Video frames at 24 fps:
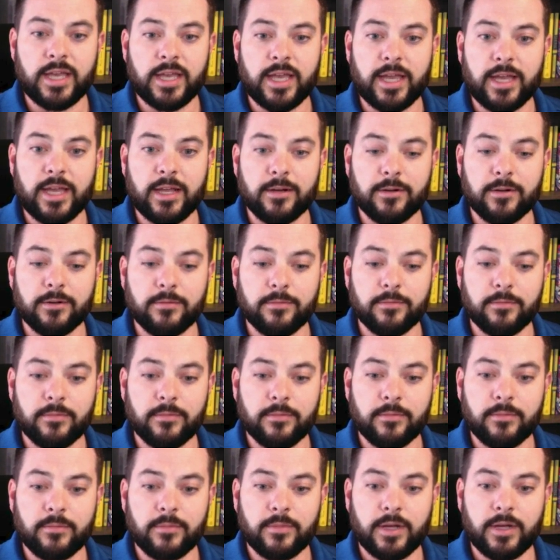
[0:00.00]
and
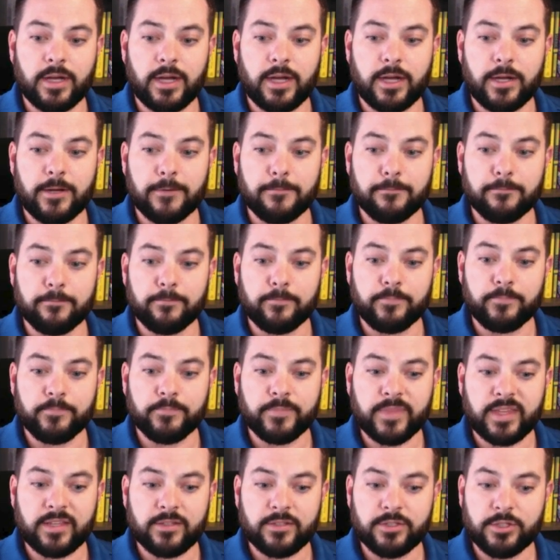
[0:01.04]

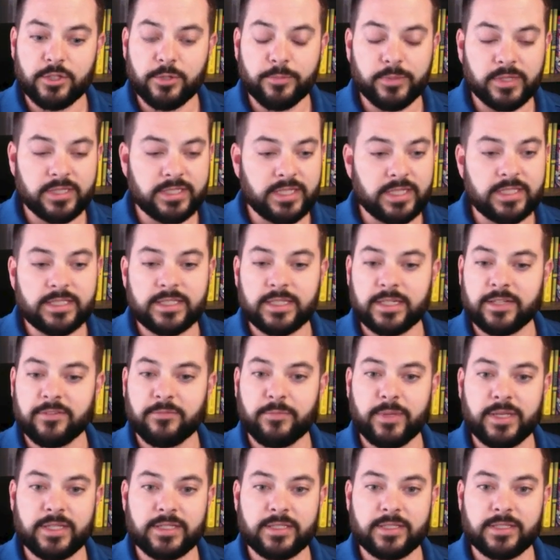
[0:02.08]
super sensitive
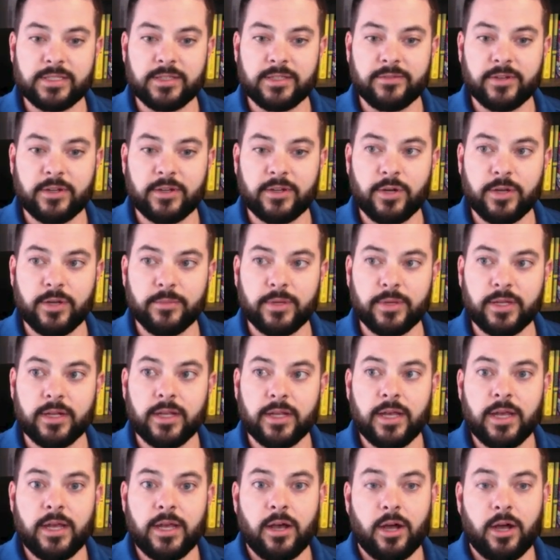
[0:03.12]
pieces of equipment,
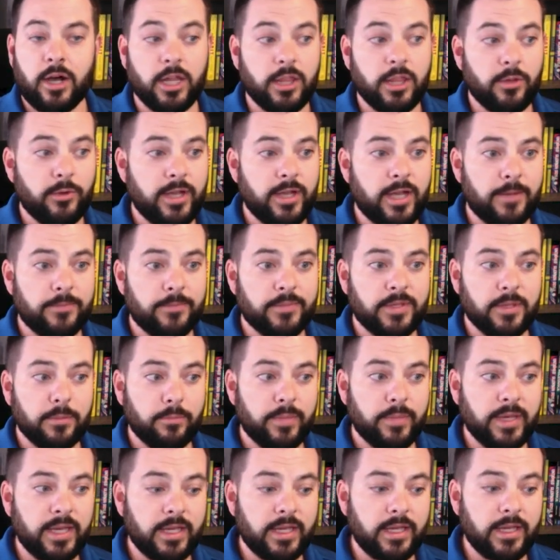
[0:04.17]
all the way up to
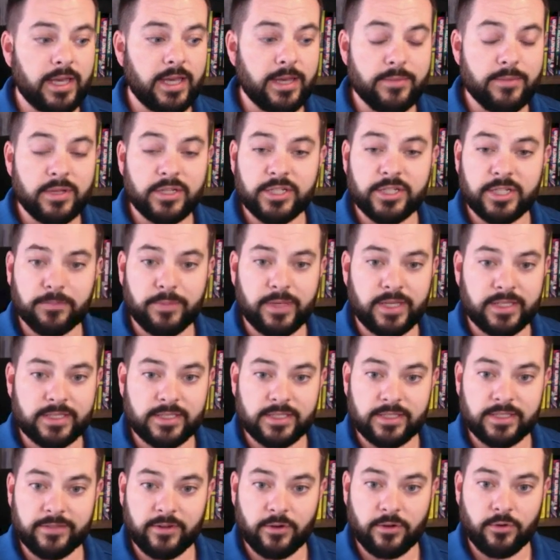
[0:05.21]
big imaging
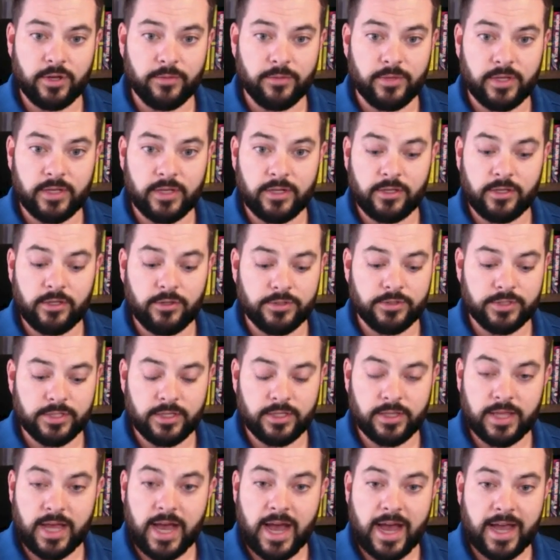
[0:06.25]
pieces of equipment using
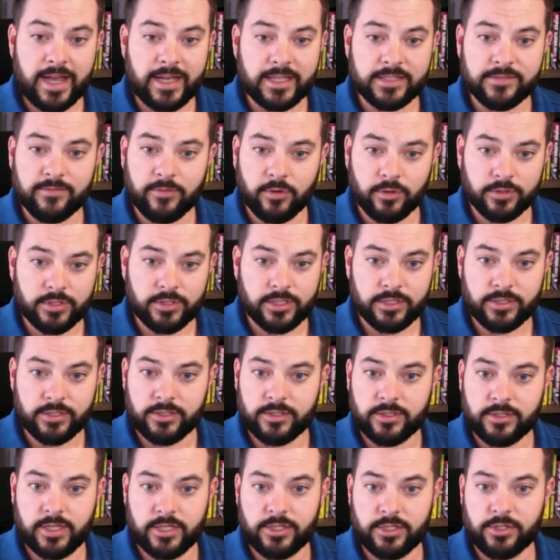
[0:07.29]
the highest
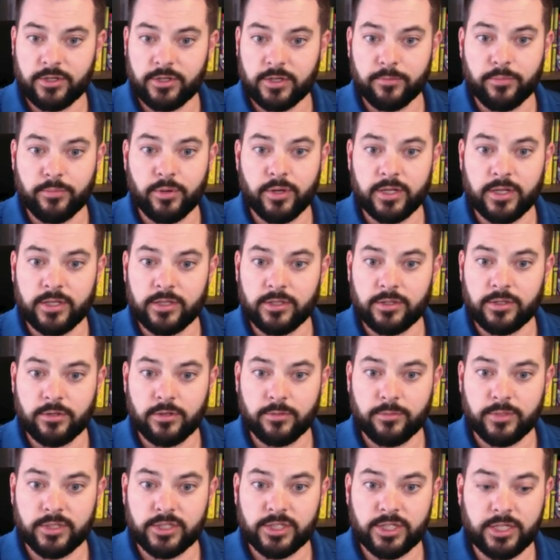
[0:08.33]
voltage that you can put into a
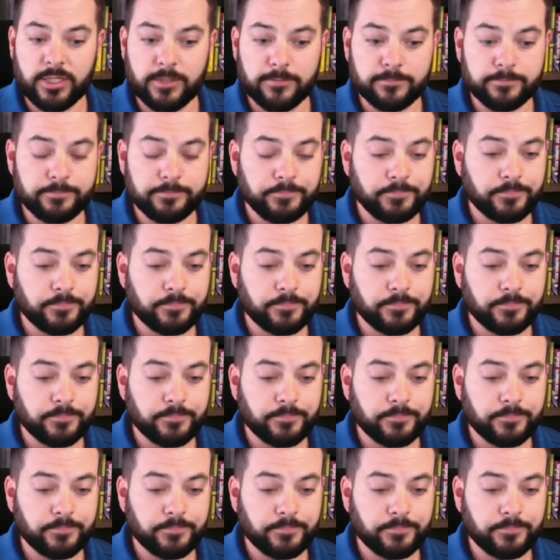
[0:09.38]
machine